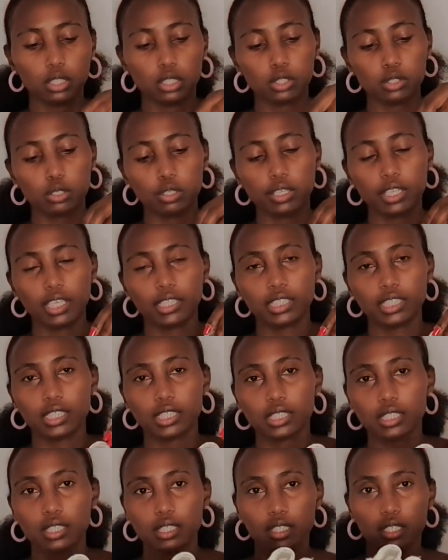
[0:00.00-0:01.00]
So they're
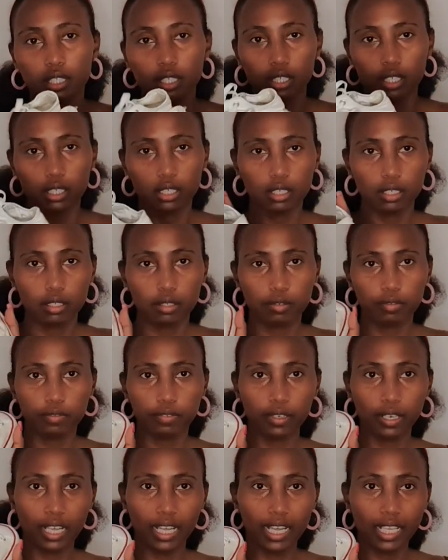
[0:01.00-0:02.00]
just
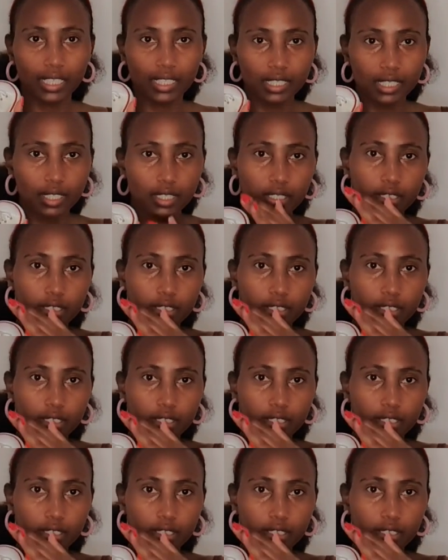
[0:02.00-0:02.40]
flat.